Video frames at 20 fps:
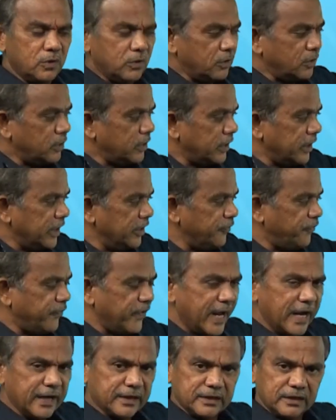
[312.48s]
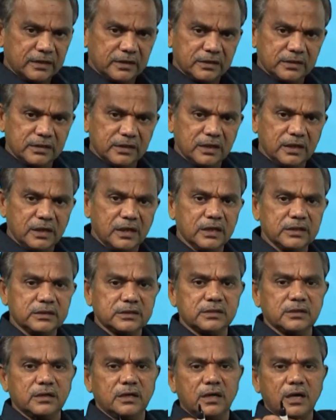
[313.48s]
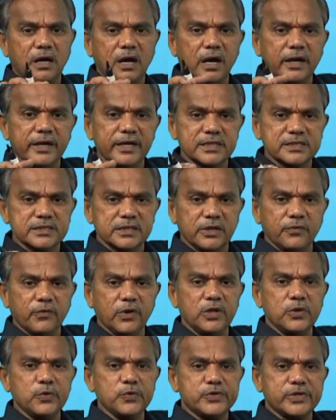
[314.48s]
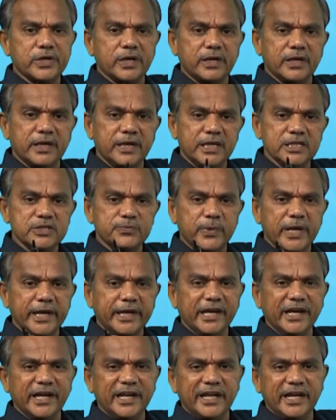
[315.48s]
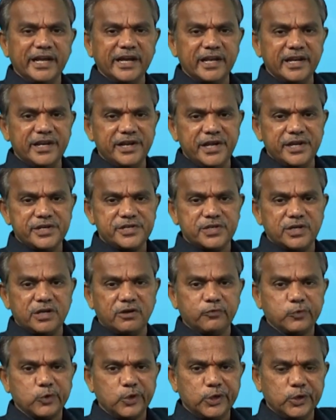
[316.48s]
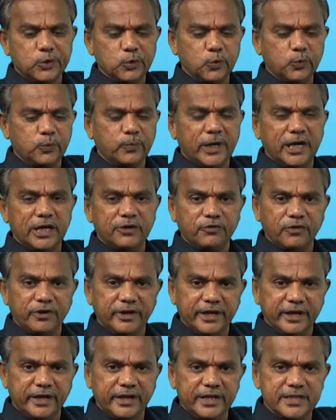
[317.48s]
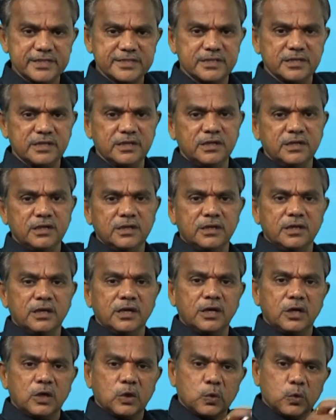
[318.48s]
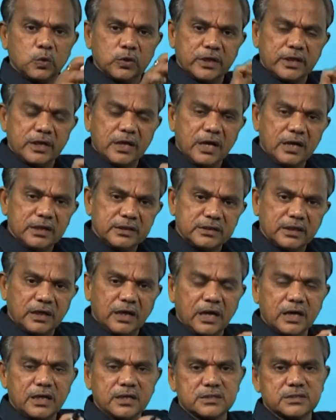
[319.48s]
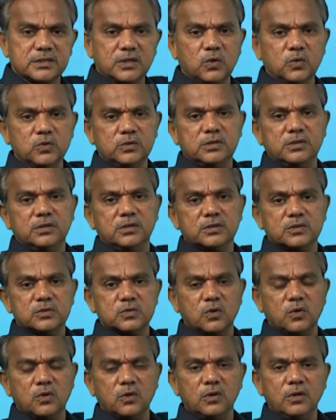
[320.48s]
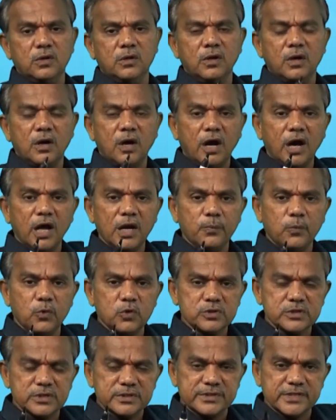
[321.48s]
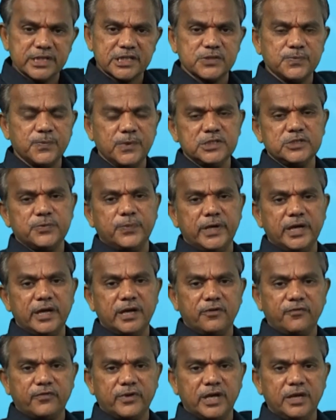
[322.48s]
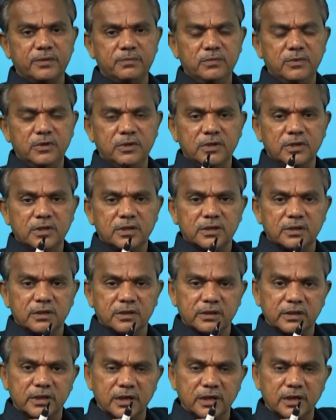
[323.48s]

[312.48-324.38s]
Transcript: so in fact the earth on its revolution is making an inclination of 22.5 degrees to the north and south. So almost a 6 months period of time